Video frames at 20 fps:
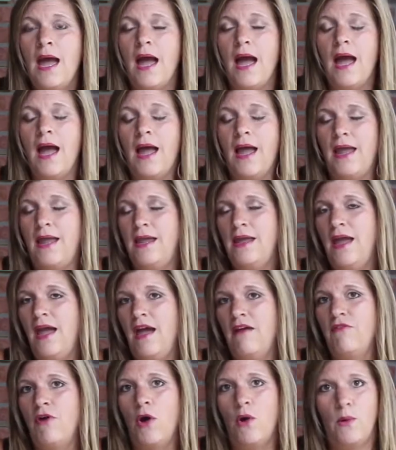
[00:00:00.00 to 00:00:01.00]
I
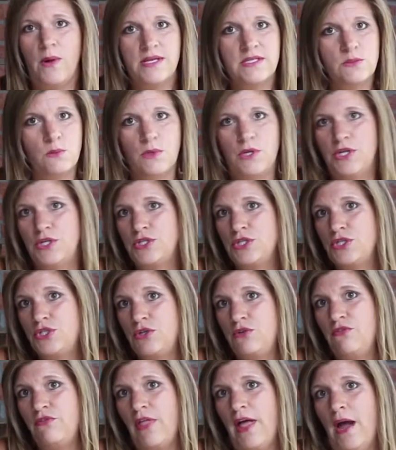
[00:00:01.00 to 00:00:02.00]
have always wanted to
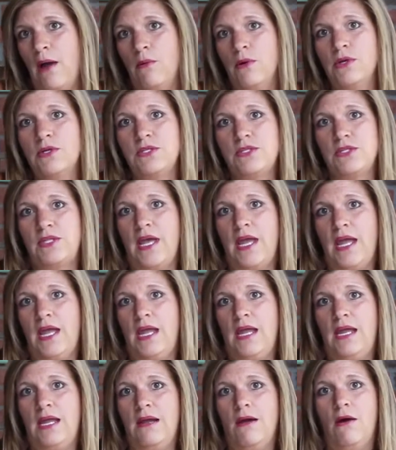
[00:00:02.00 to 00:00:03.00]
do flowers.
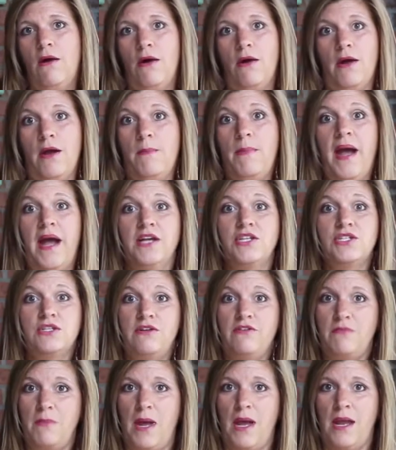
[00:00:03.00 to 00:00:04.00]
They are a passion
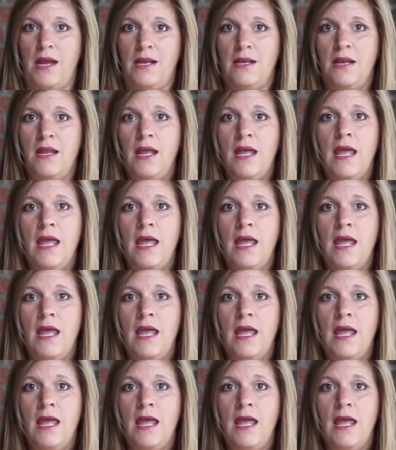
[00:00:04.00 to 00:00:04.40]
of mine.